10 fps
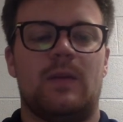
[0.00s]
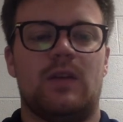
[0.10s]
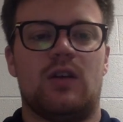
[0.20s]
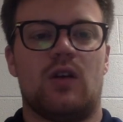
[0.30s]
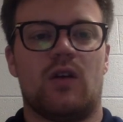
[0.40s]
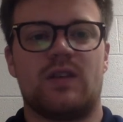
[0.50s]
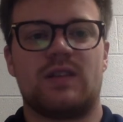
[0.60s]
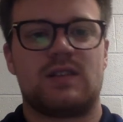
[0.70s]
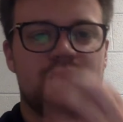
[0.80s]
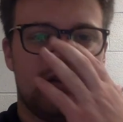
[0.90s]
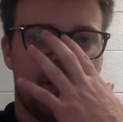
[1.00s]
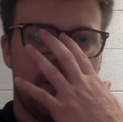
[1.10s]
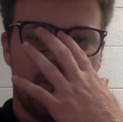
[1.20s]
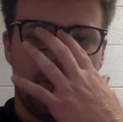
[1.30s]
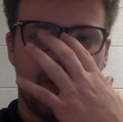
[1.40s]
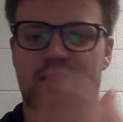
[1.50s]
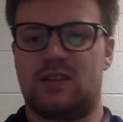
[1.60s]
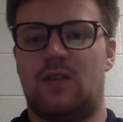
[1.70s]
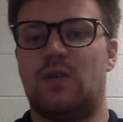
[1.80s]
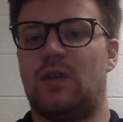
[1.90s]
nervous
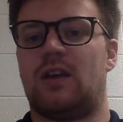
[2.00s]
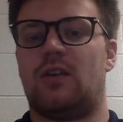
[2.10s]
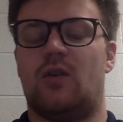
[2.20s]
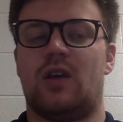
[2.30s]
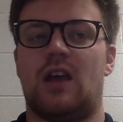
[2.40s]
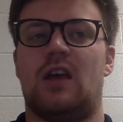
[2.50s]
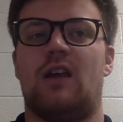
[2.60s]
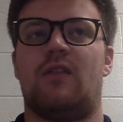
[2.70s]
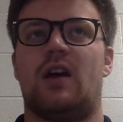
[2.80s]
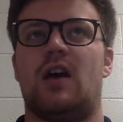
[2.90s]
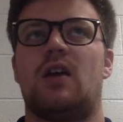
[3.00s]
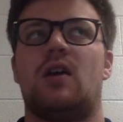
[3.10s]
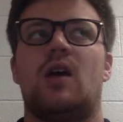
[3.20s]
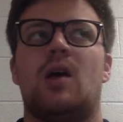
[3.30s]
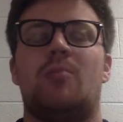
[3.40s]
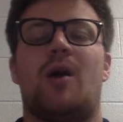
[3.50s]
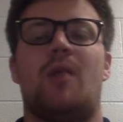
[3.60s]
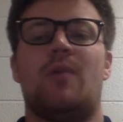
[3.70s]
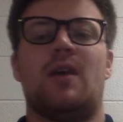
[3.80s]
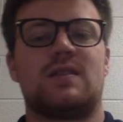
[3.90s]
because I feel like, okay, if I
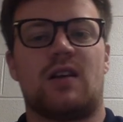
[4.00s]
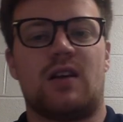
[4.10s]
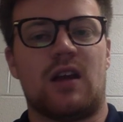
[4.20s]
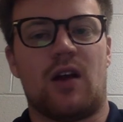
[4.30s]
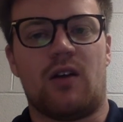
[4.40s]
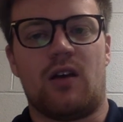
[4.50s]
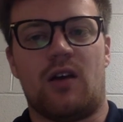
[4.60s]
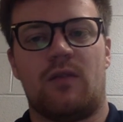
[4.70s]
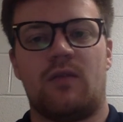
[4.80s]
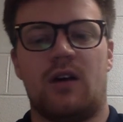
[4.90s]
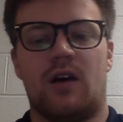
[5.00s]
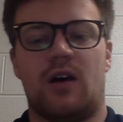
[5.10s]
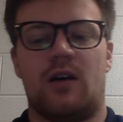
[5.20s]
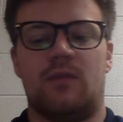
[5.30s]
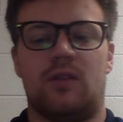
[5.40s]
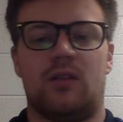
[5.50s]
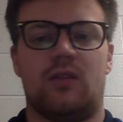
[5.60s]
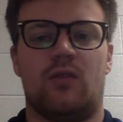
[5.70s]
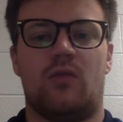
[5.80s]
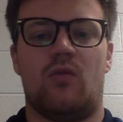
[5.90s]
palpate an area a
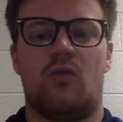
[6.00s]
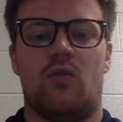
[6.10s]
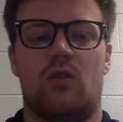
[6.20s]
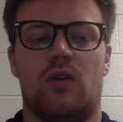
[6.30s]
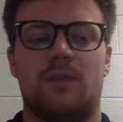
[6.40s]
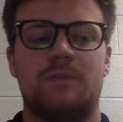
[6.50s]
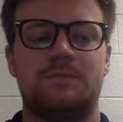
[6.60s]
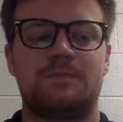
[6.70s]
little more